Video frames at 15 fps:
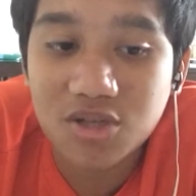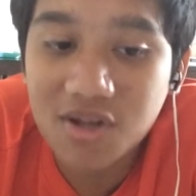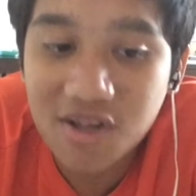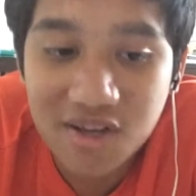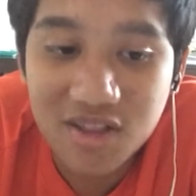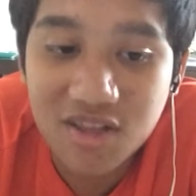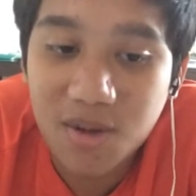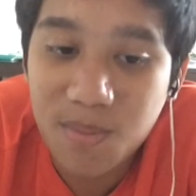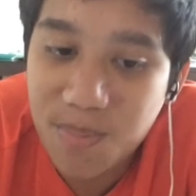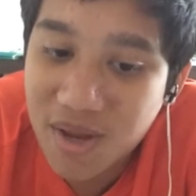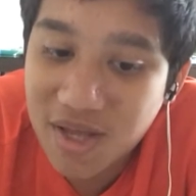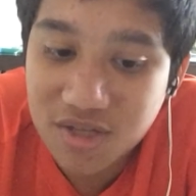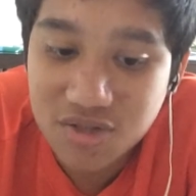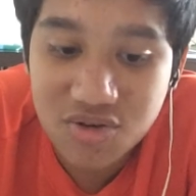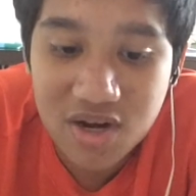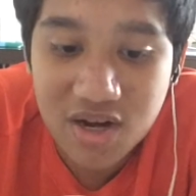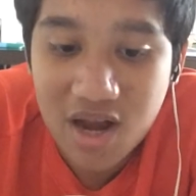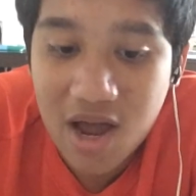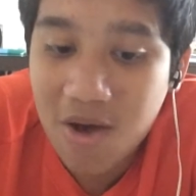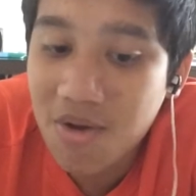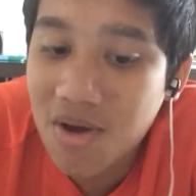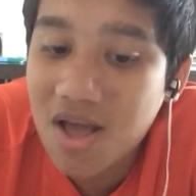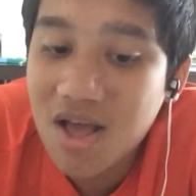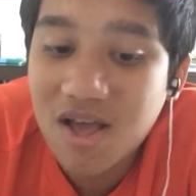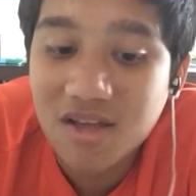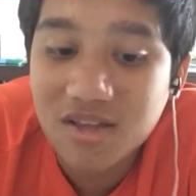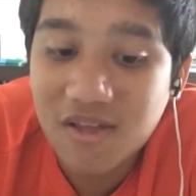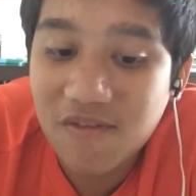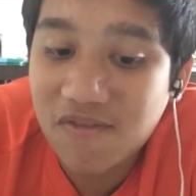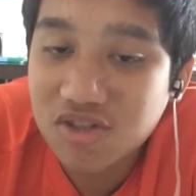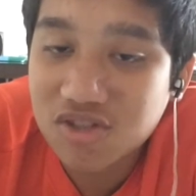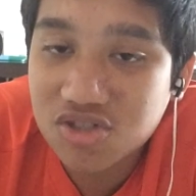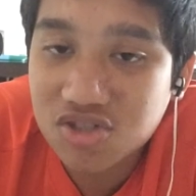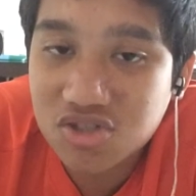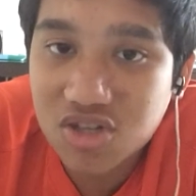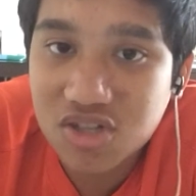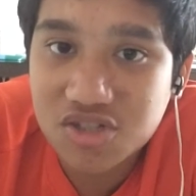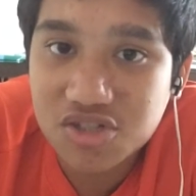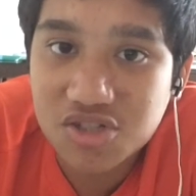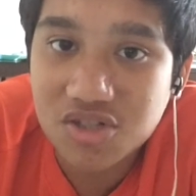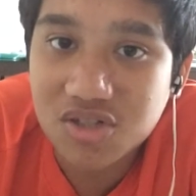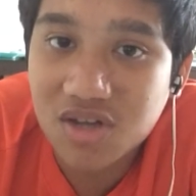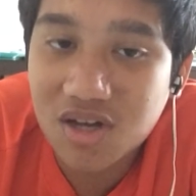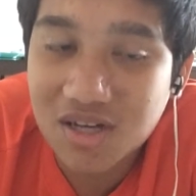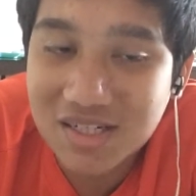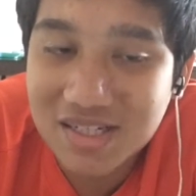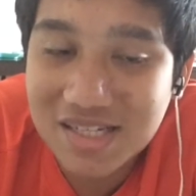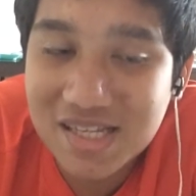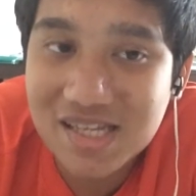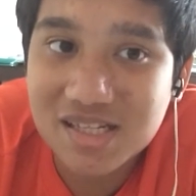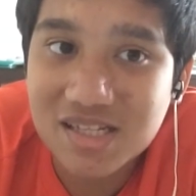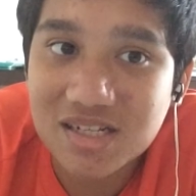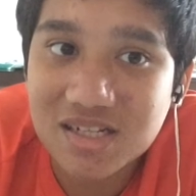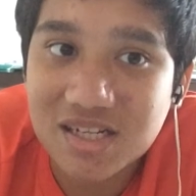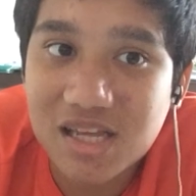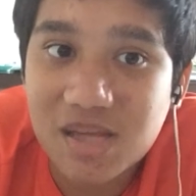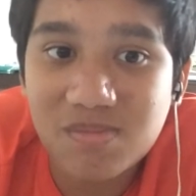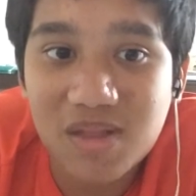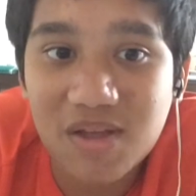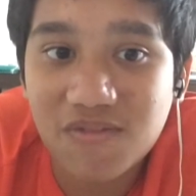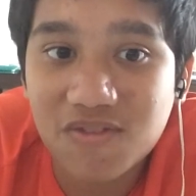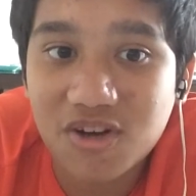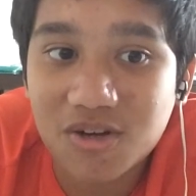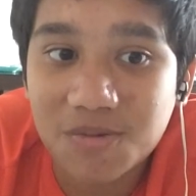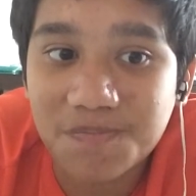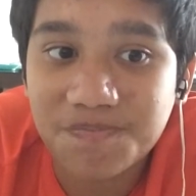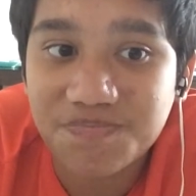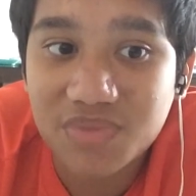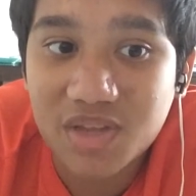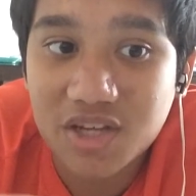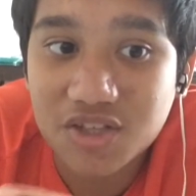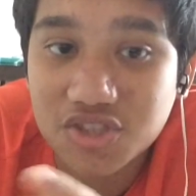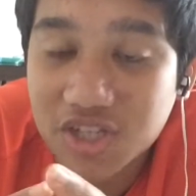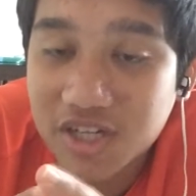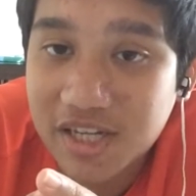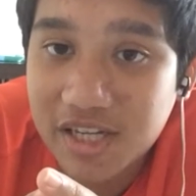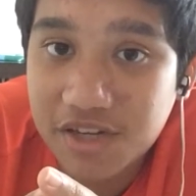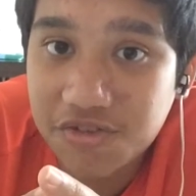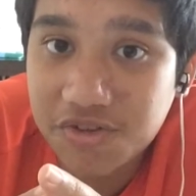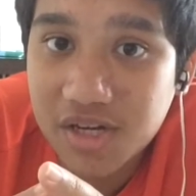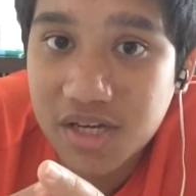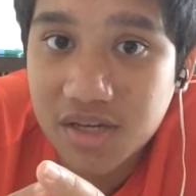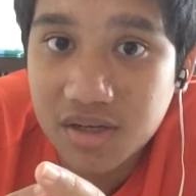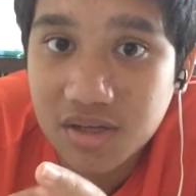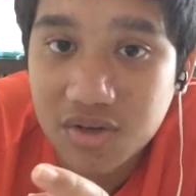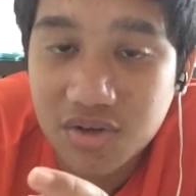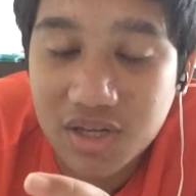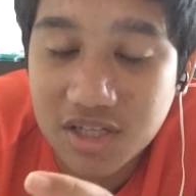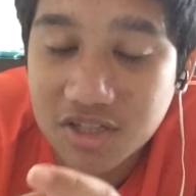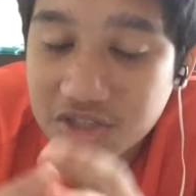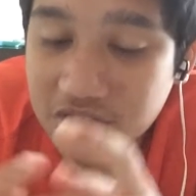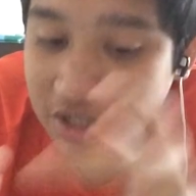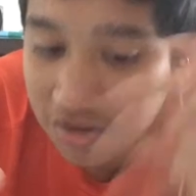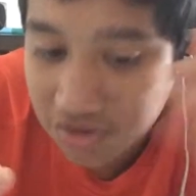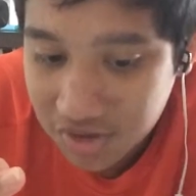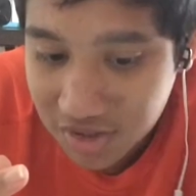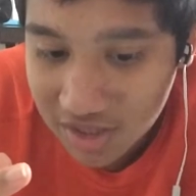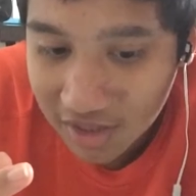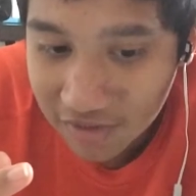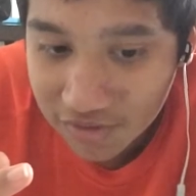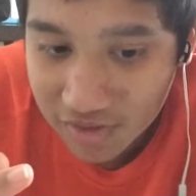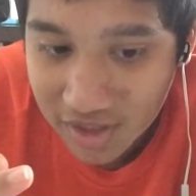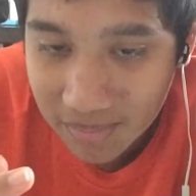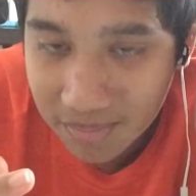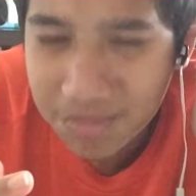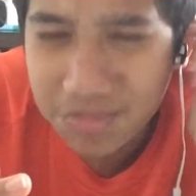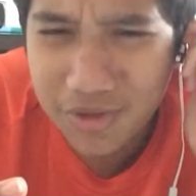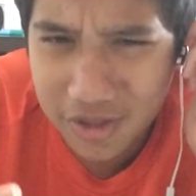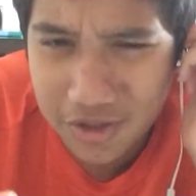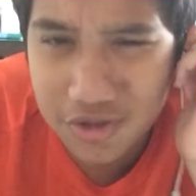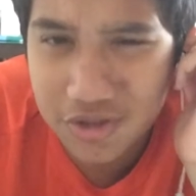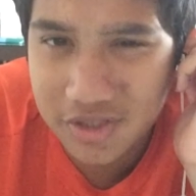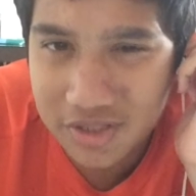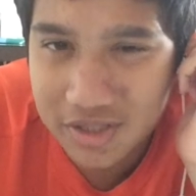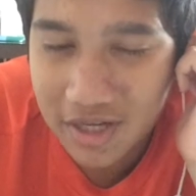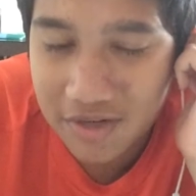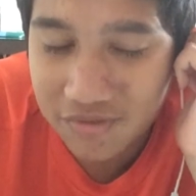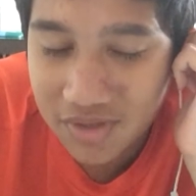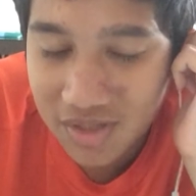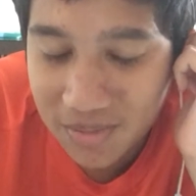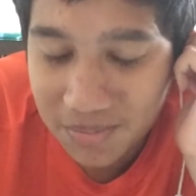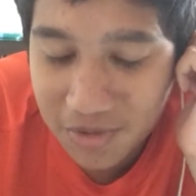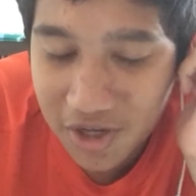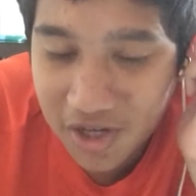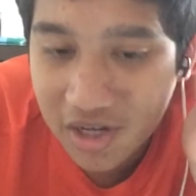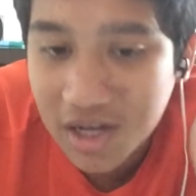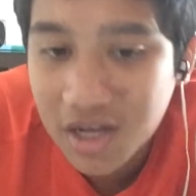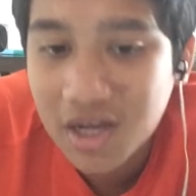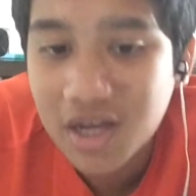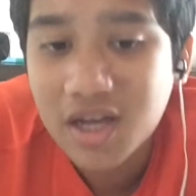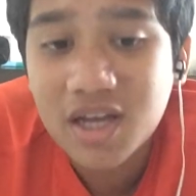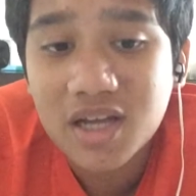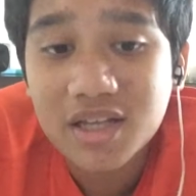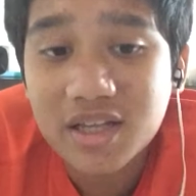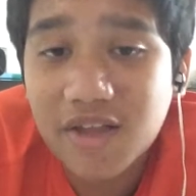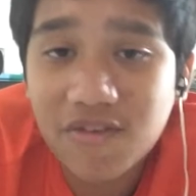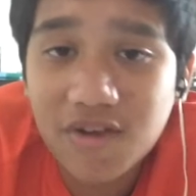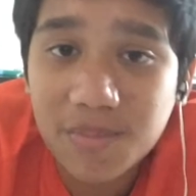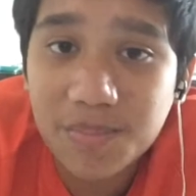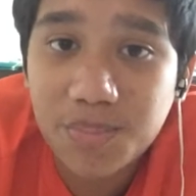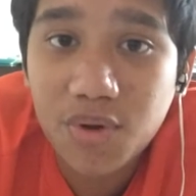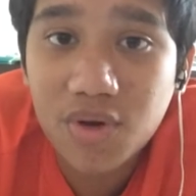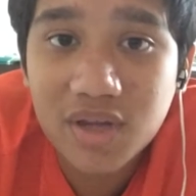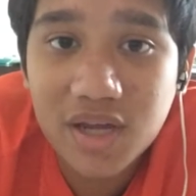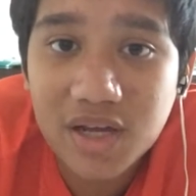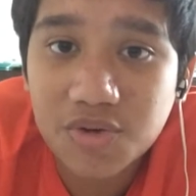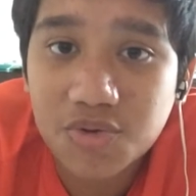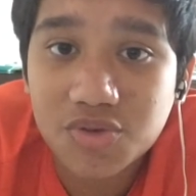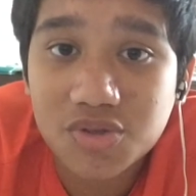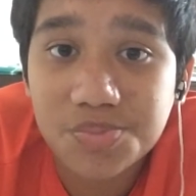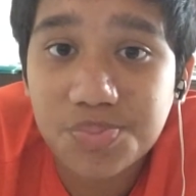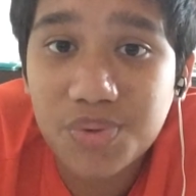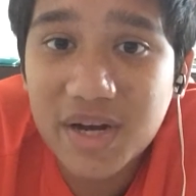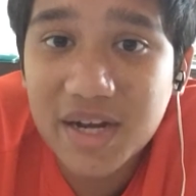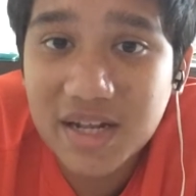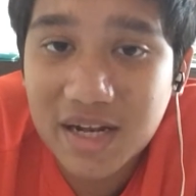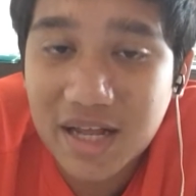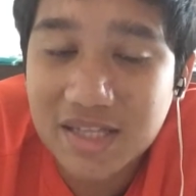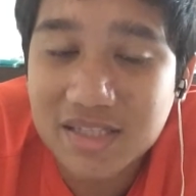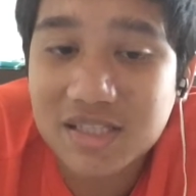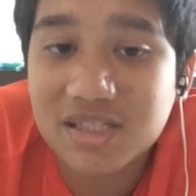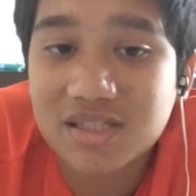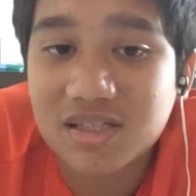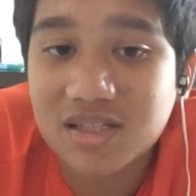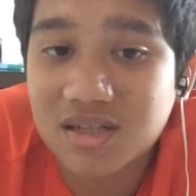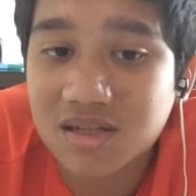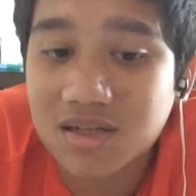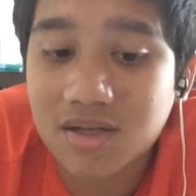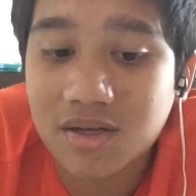Look at their players right now. They've got such a decent team. They've got Shaqiri. Okay, Shaqiri signed for them. I'm pretty sure he signed for them, right? They've got Boyan, who was brilliant last season.